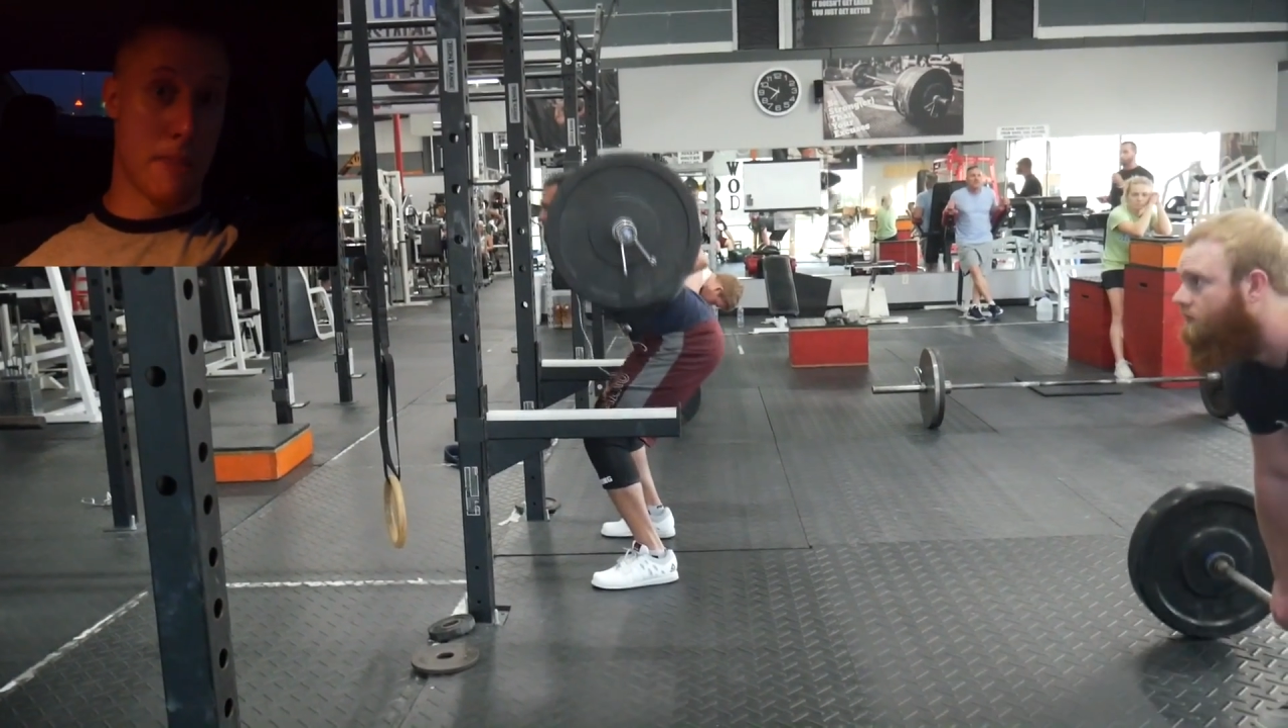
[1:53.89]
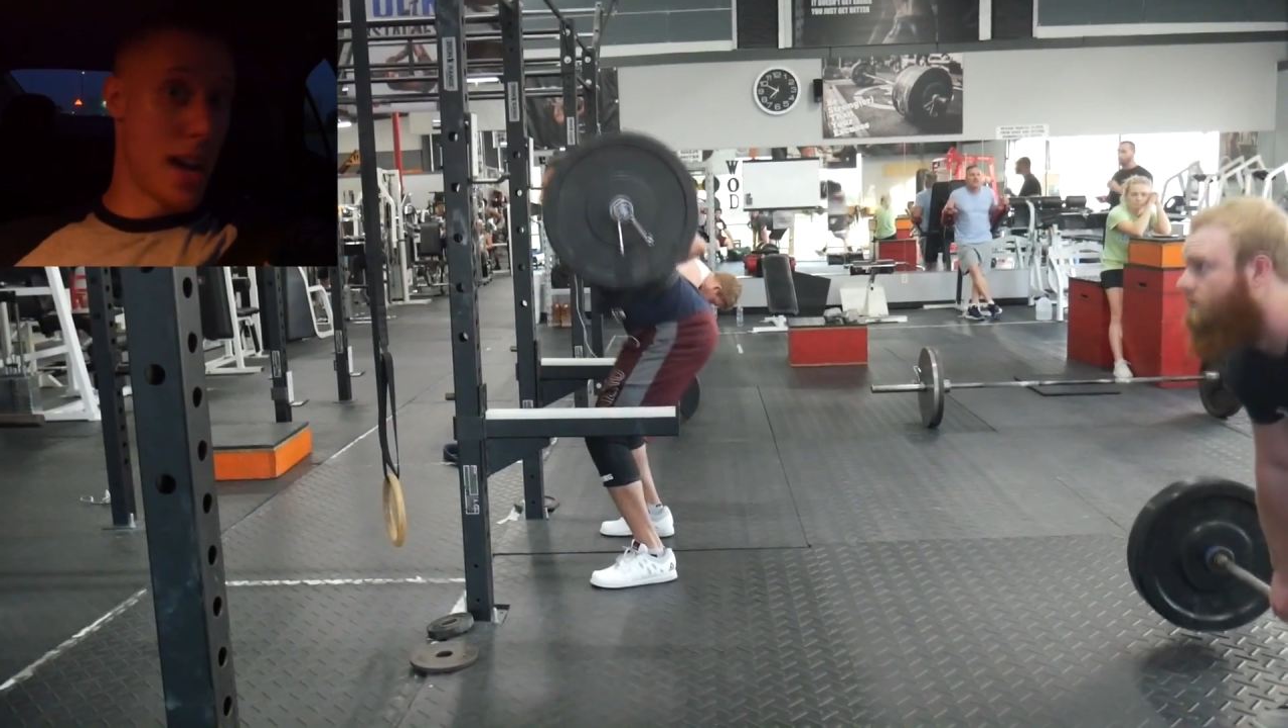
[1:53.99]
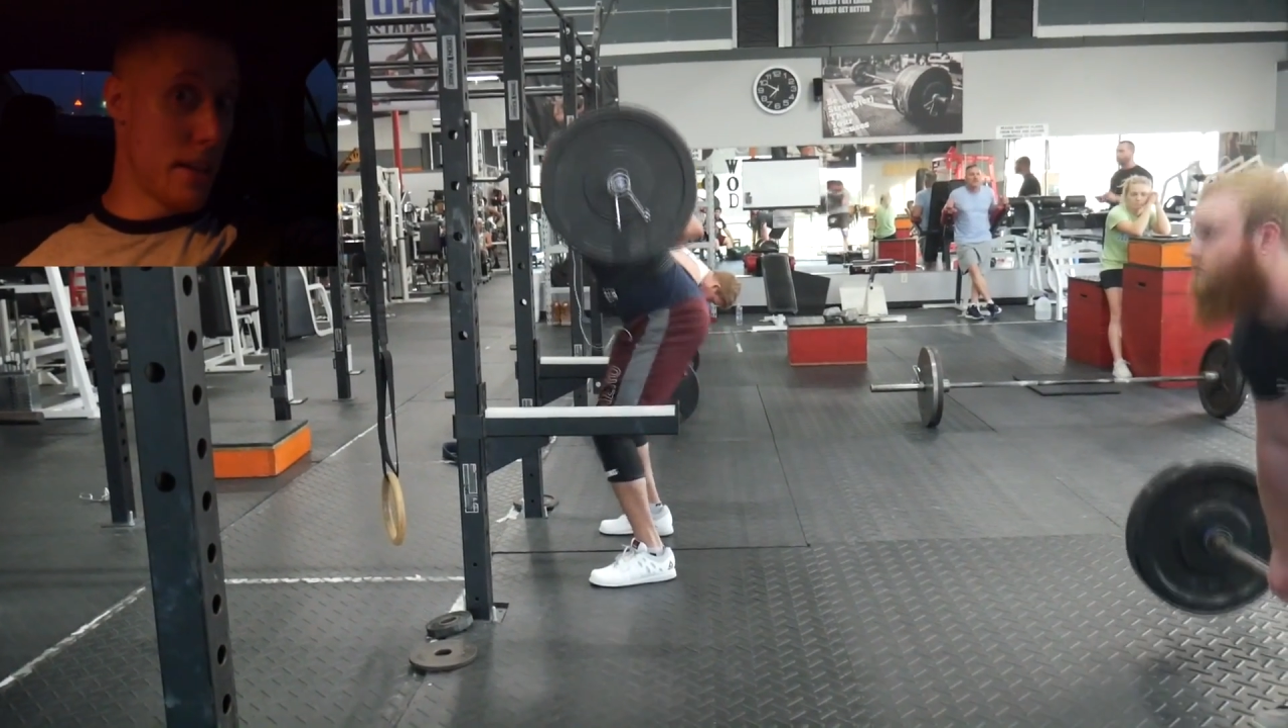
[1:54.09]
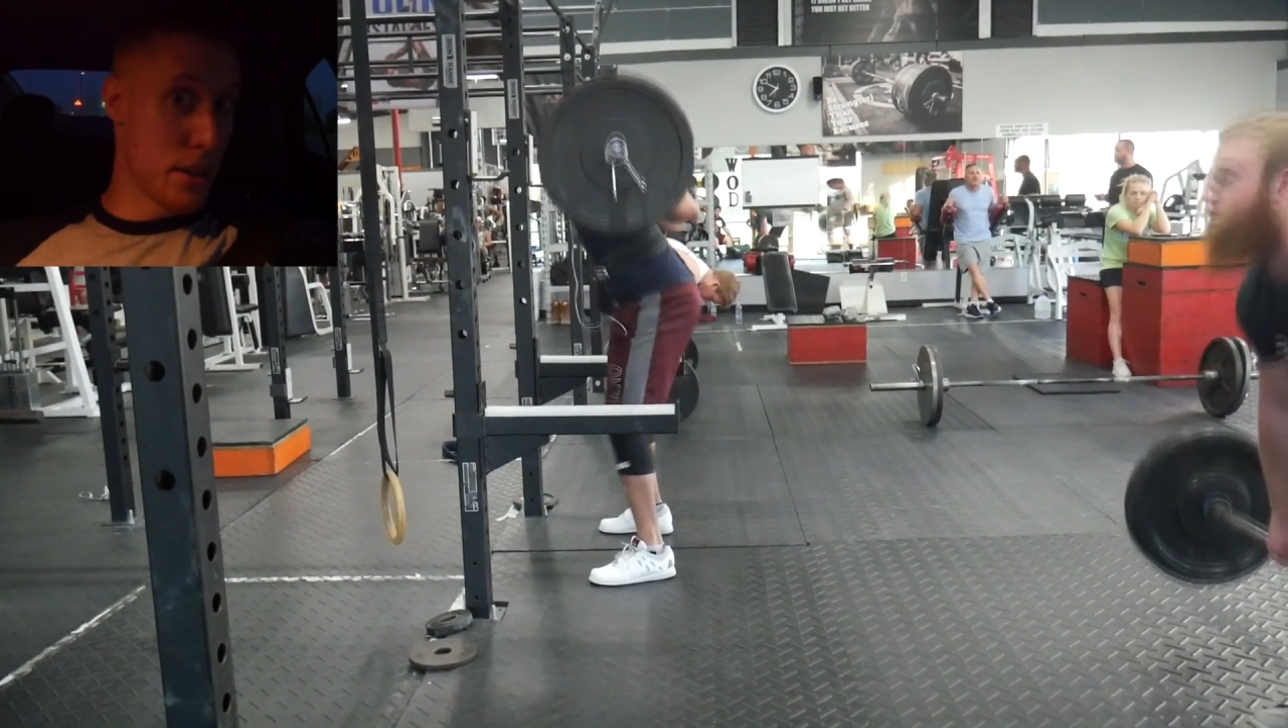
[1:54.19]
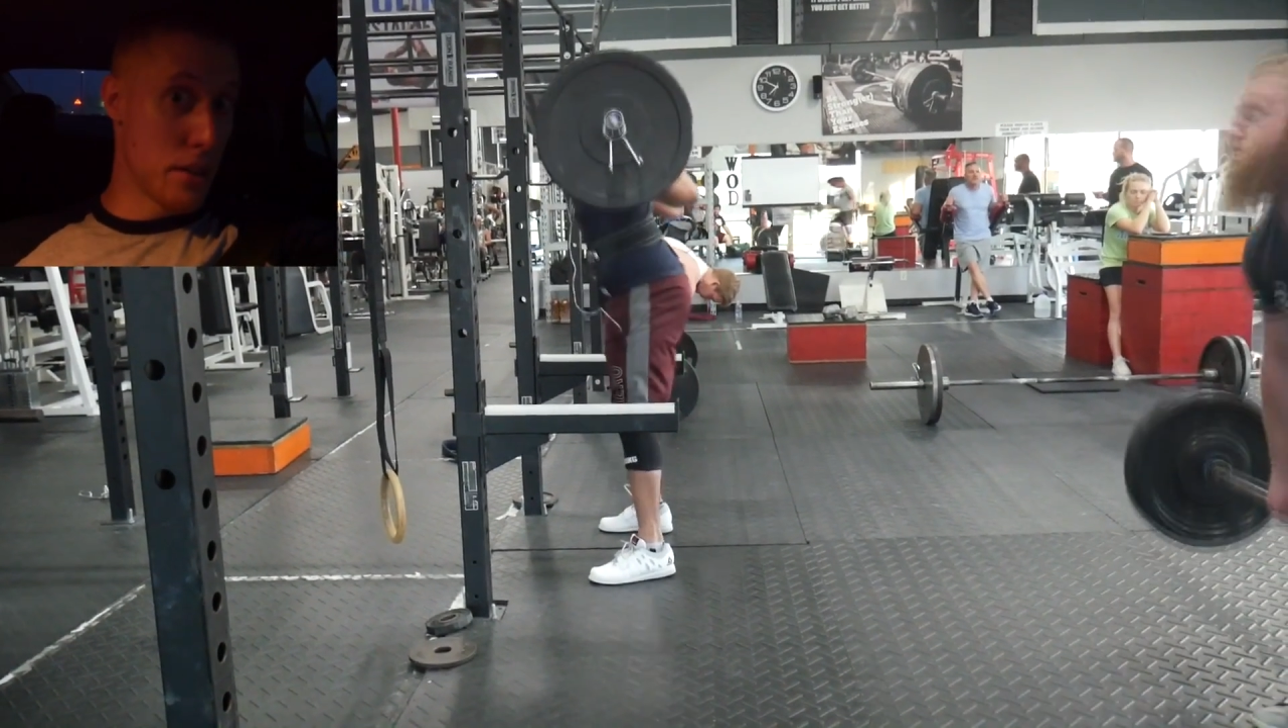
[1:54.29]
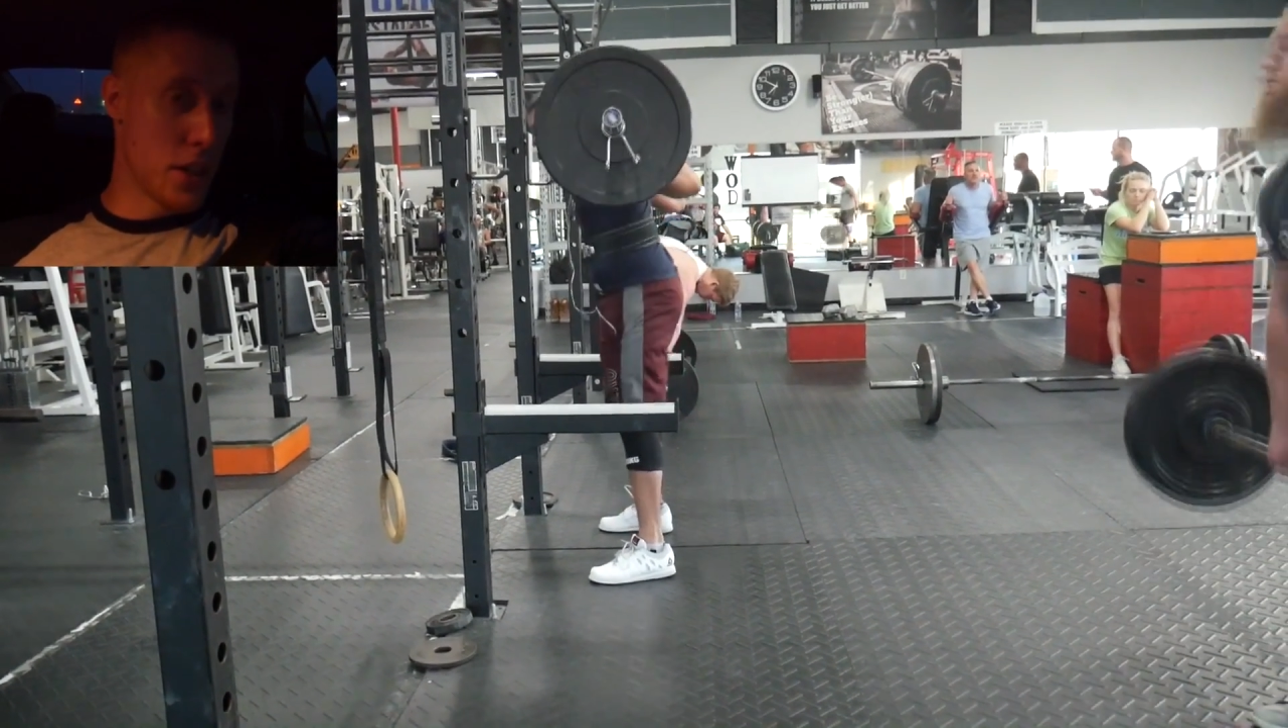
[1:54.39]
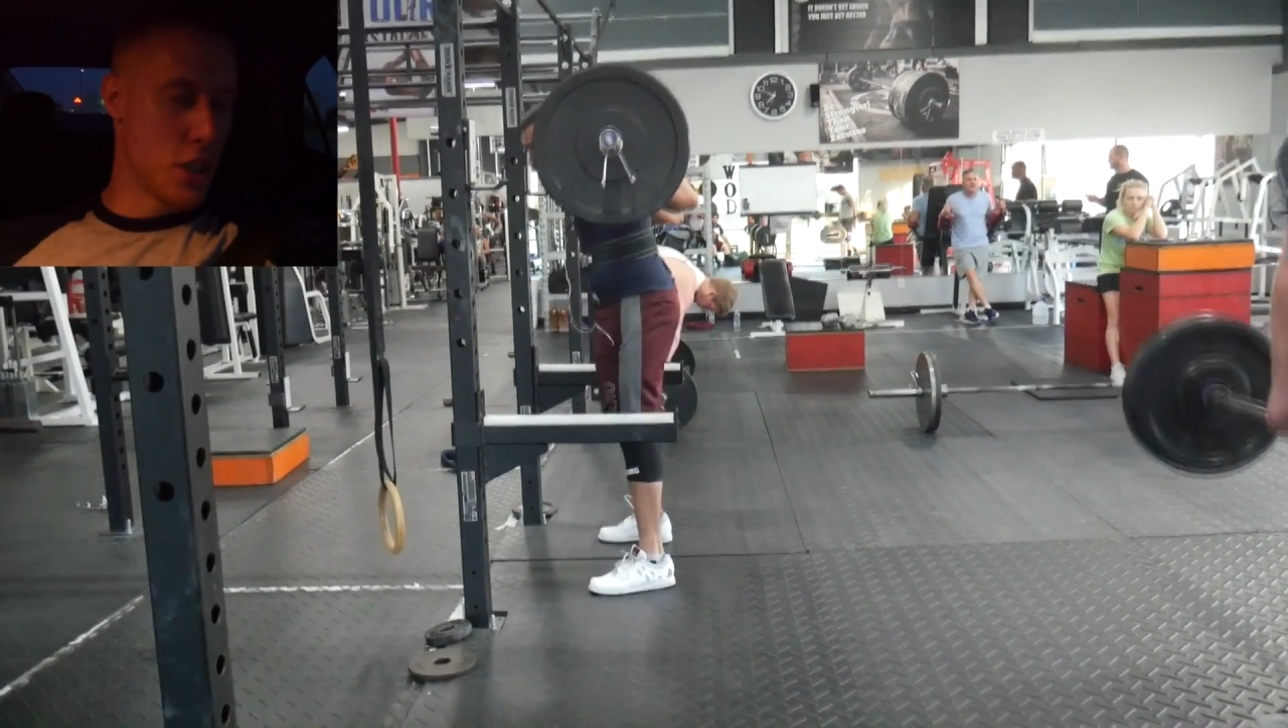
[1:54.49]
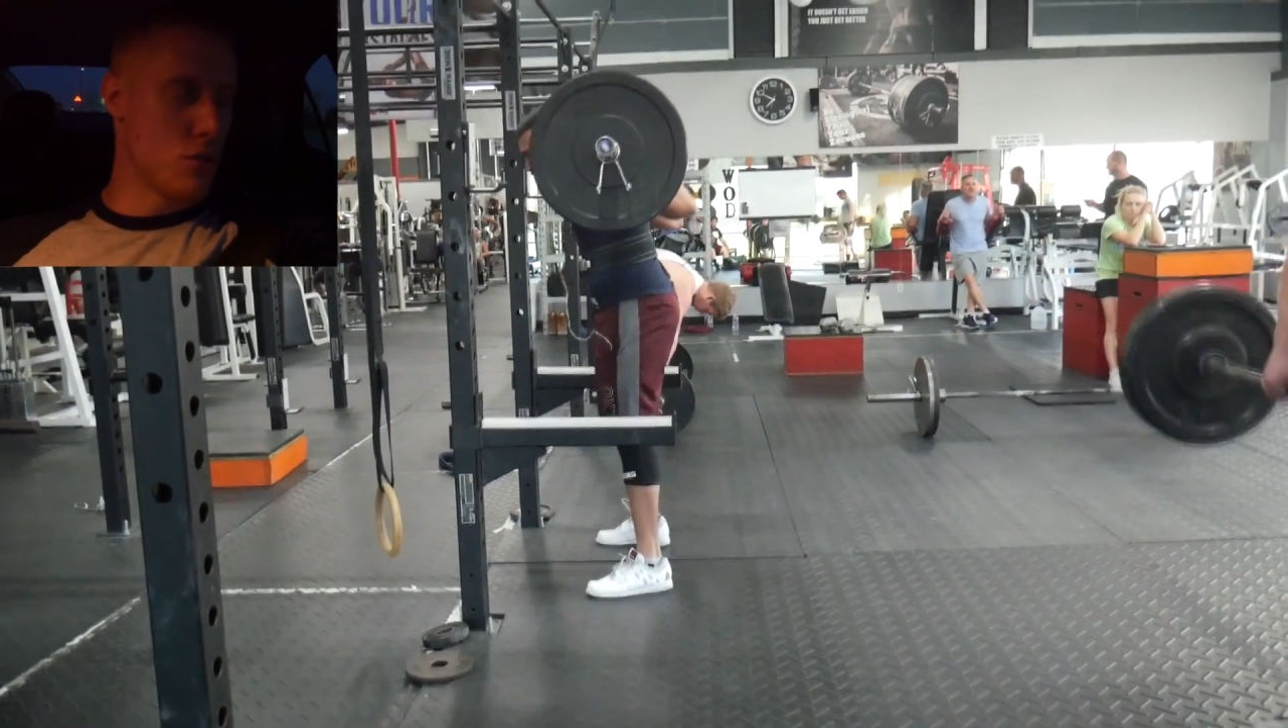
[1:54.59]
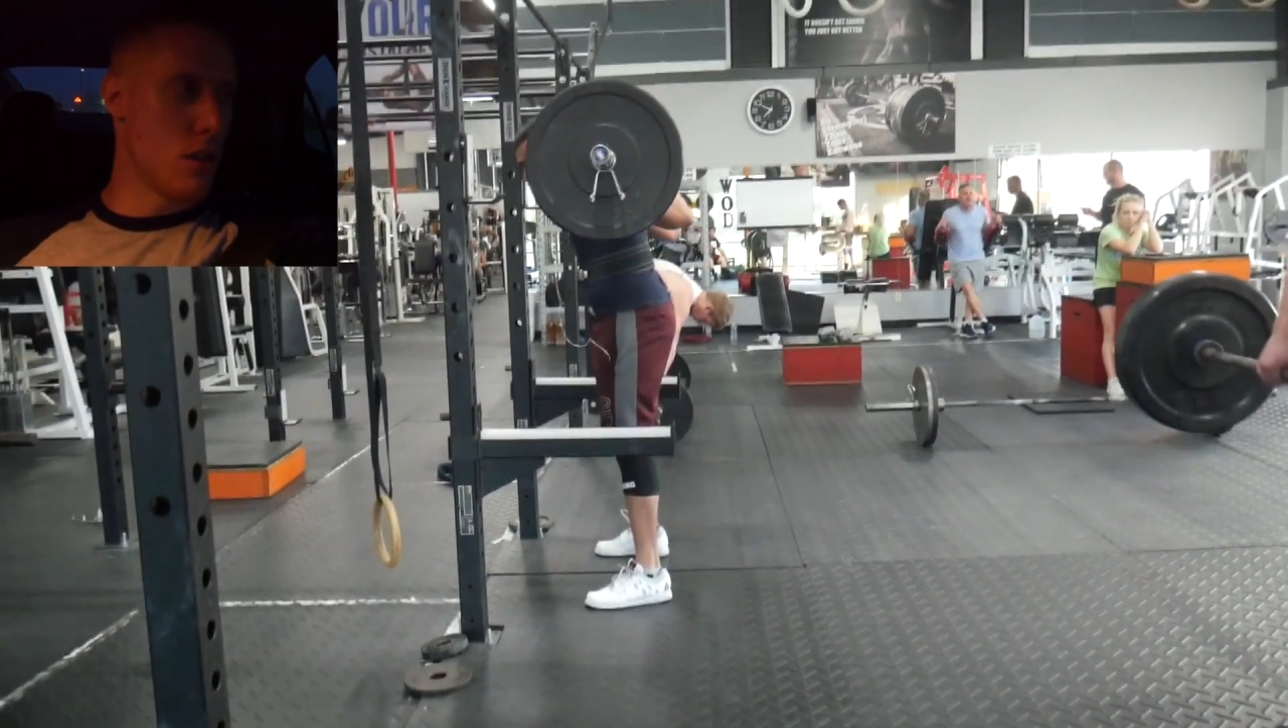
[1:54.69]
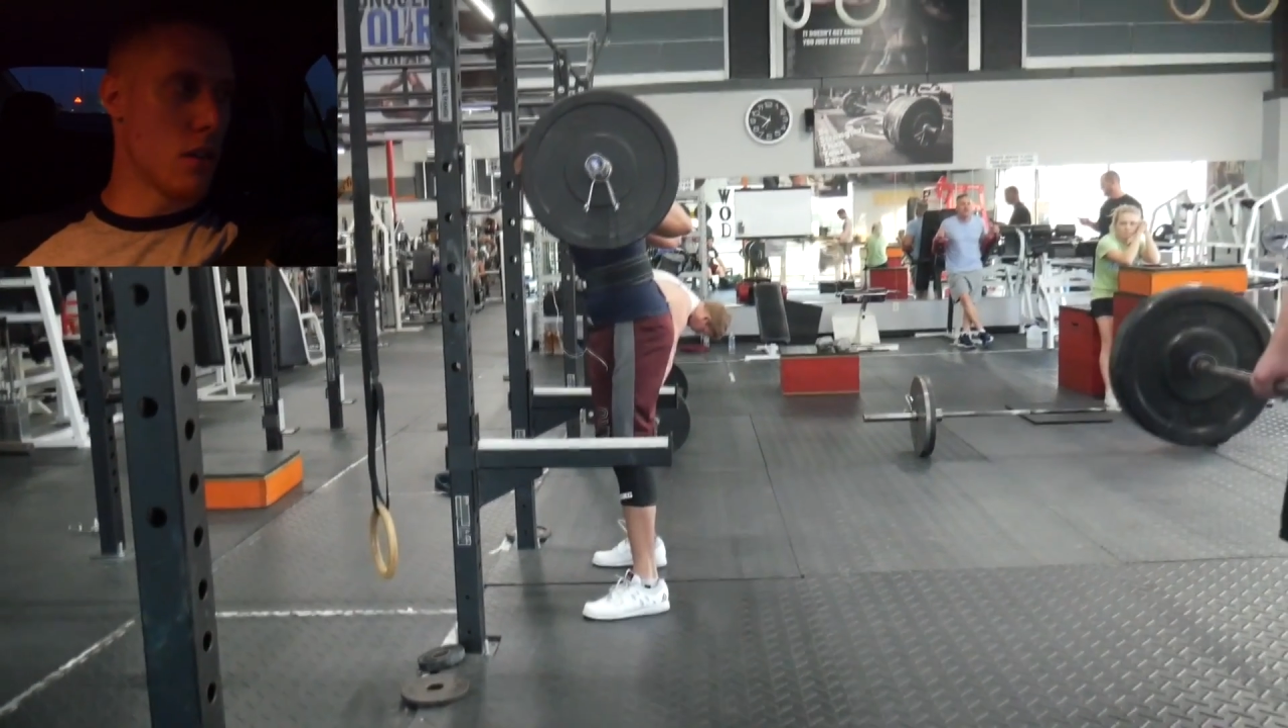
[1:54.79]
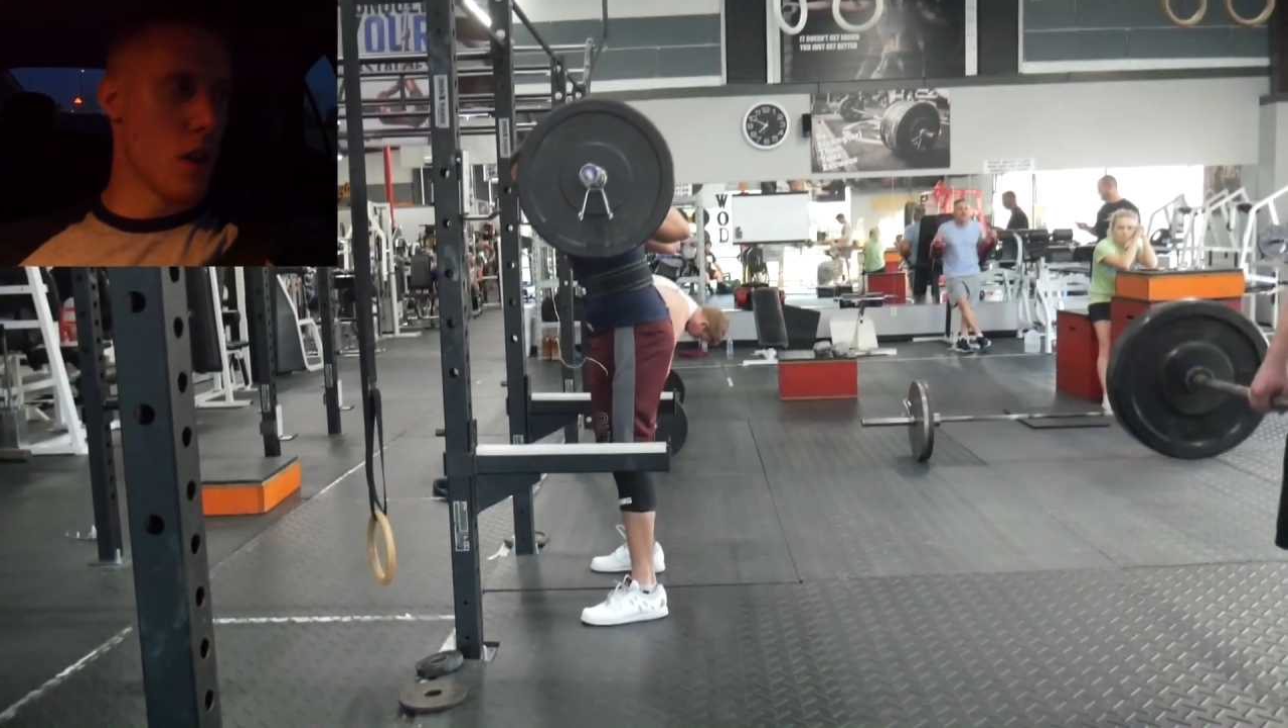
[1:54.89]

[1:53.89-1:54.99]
not having a very strong